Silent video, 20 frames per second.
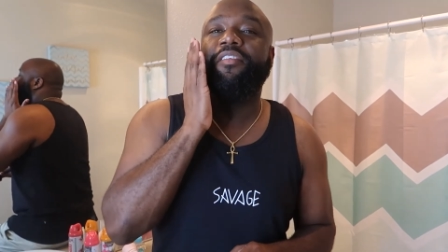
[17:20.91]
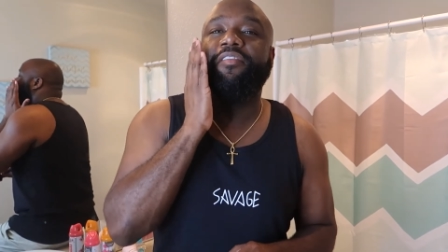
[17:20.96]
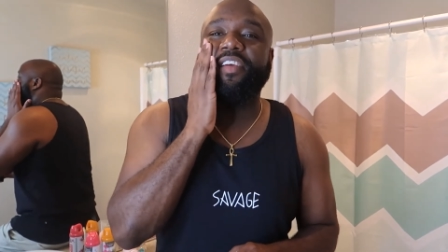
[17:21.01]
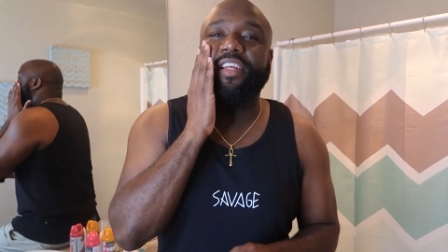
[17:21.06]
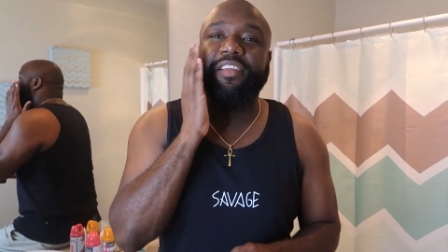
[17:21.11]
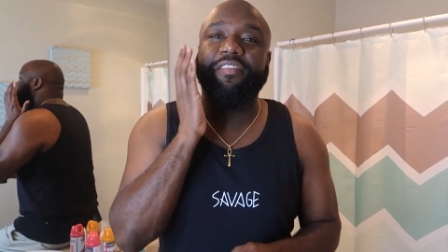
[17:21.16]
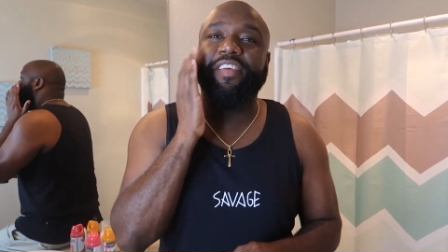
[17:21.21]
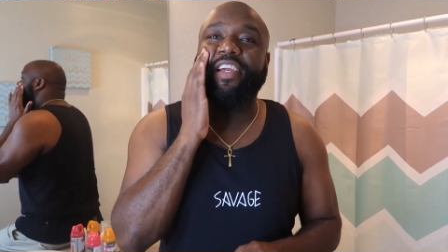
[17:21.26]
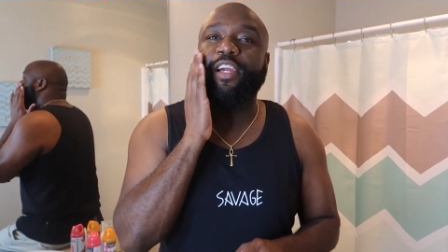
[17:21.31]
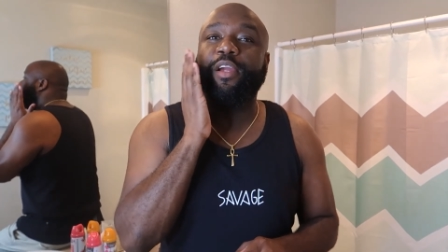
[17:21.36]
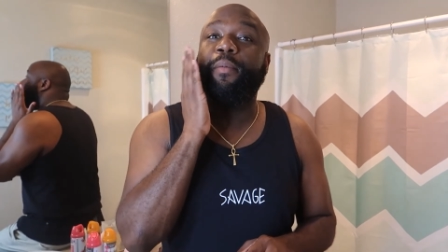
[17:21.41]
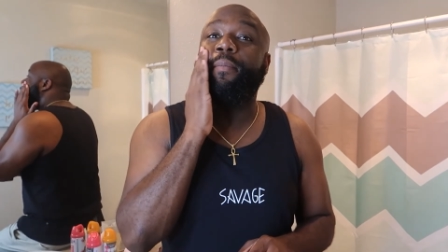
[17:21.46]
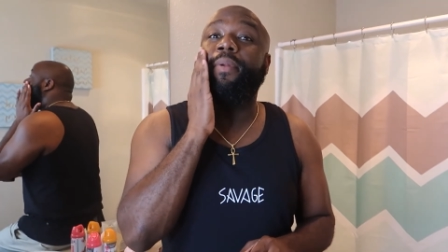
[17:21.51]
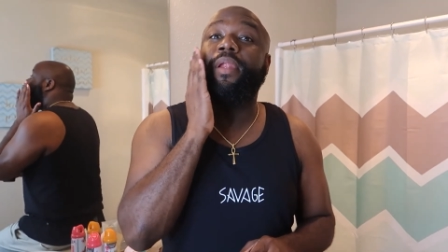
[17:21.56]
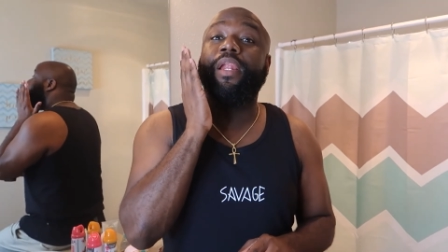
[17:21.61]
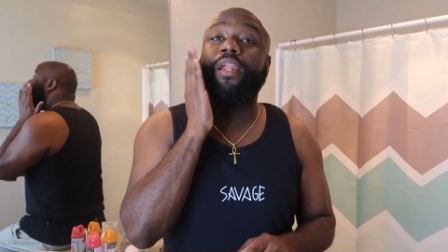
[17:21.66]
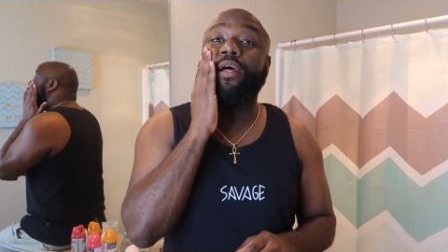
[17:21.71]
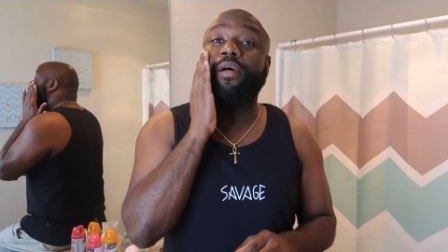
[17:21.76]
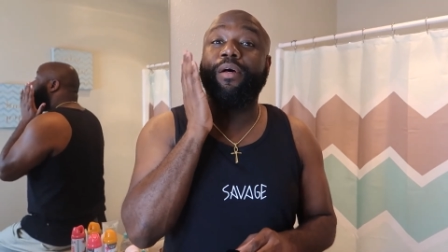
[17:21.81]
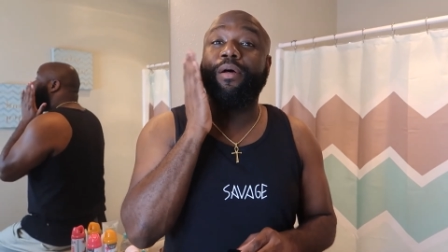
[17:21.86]
Feeling
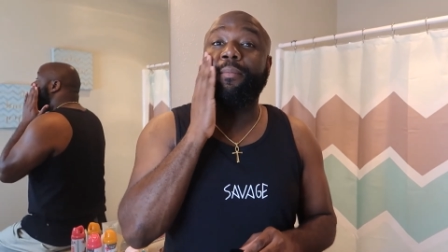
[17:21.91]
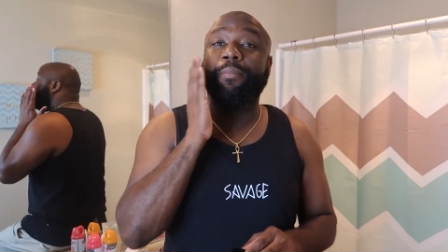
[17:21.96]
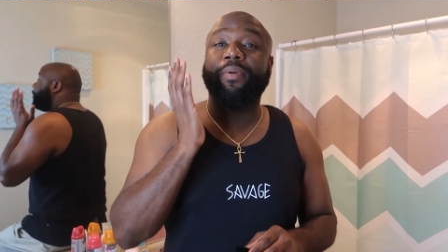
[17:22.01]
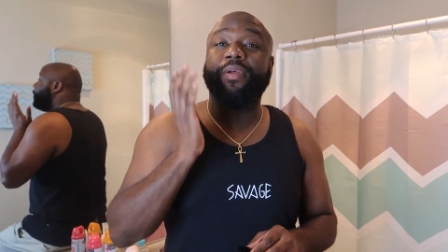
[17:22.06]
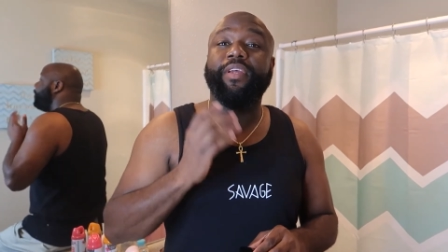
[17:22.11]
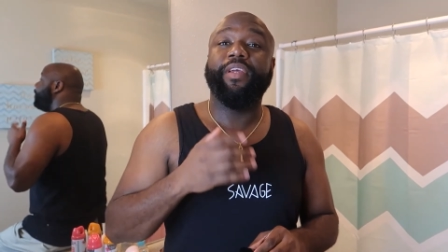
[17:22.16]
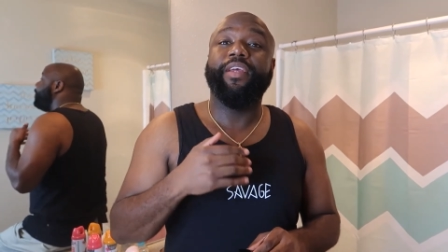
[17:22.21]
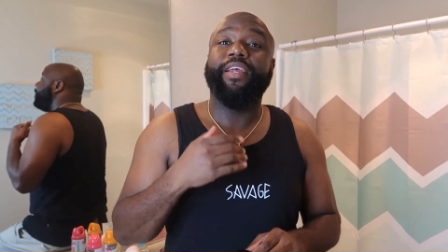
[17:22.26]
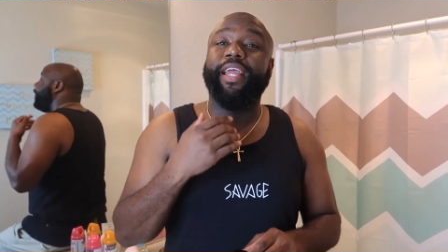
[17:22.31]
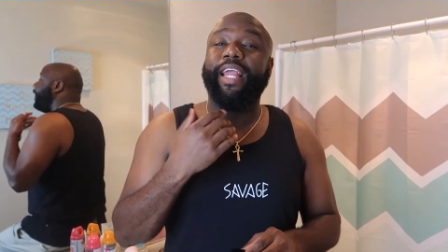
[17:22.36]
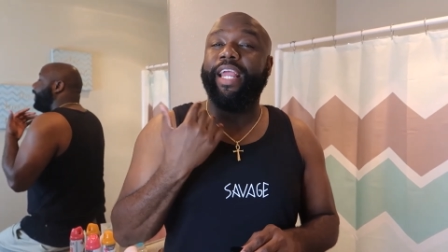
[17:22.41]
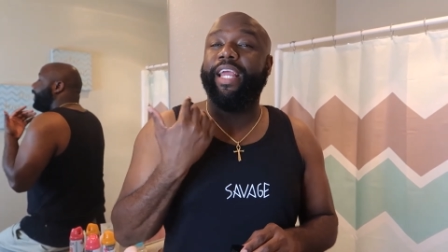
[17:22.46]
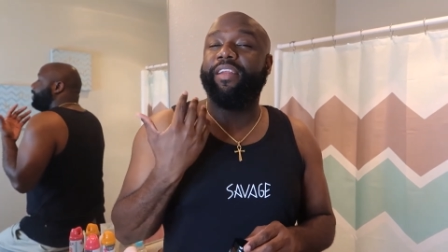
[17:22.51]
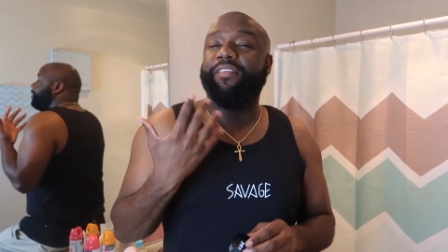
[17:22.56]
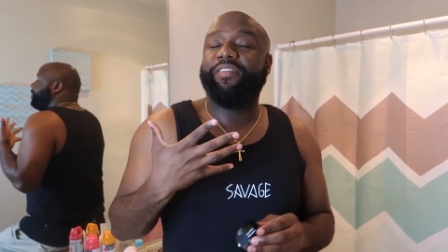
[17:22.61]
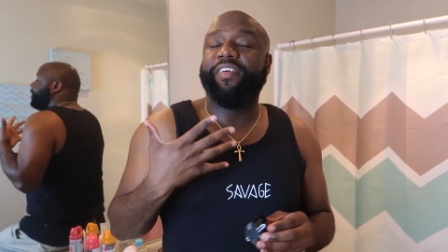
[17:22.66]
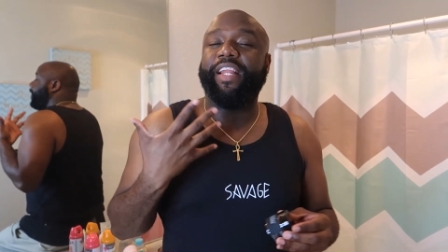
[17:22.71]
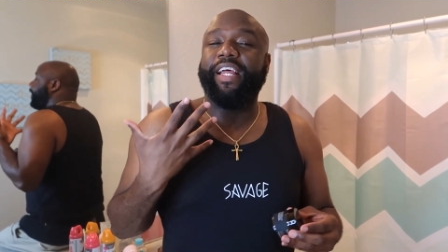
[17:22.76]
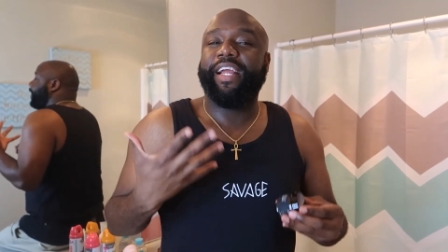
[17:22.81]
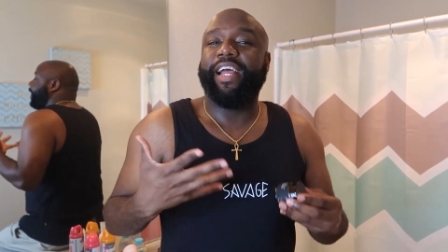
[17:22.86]
very plump
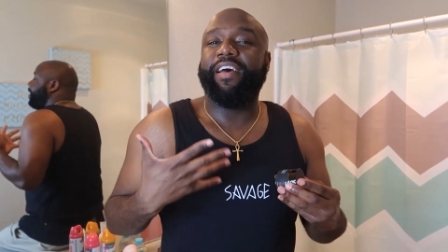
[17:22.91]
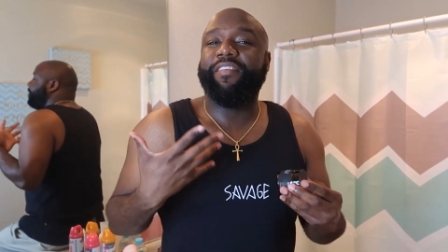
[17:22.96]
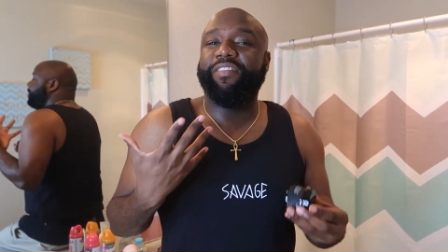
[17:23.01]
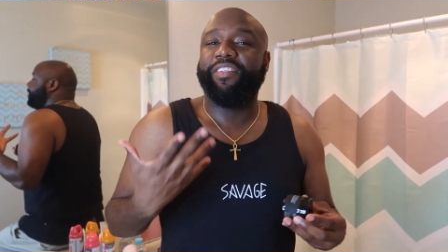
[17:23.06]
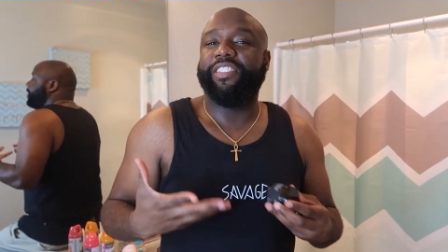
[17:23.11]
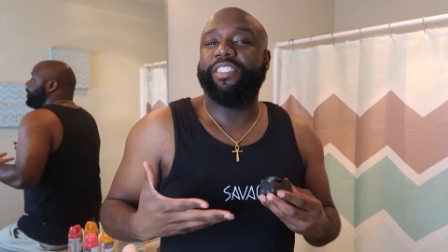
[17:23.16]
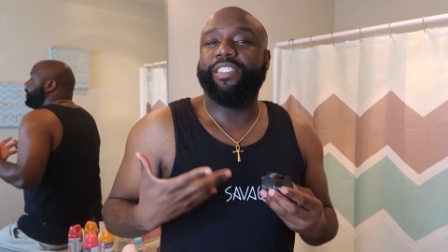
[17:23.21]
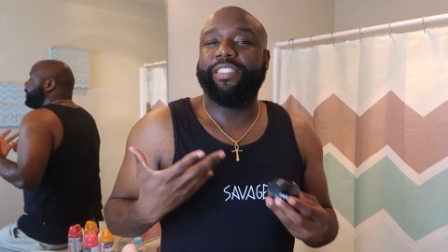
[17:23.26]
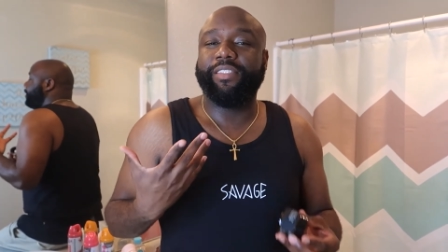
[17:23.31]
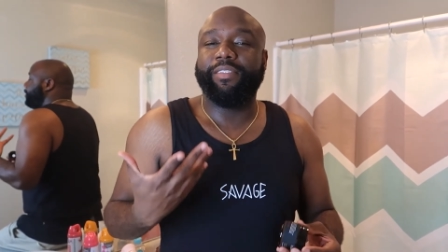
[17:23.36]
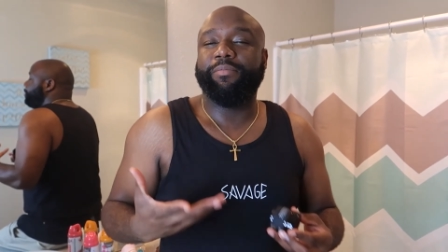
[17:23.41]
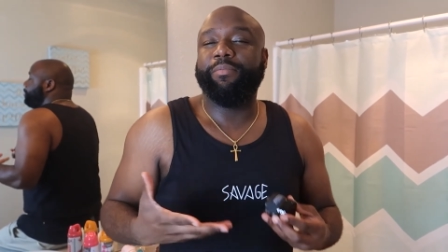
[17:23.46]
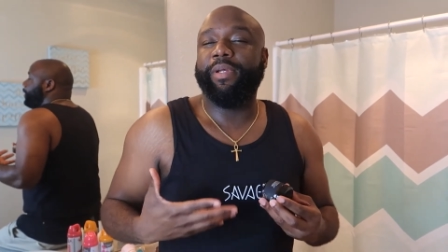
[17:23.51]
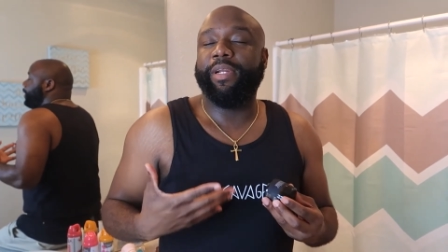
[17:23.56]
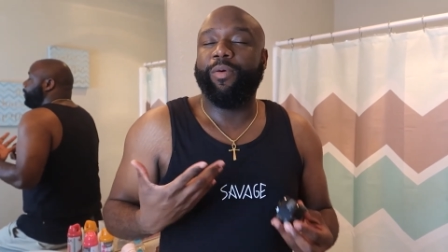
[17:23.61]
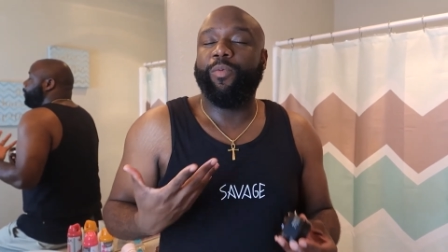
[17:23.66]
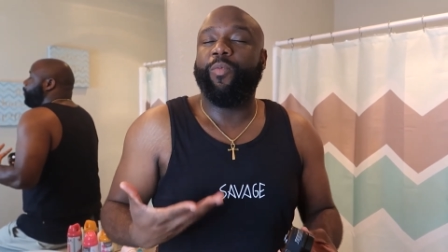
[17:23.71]
and I feel like I've just been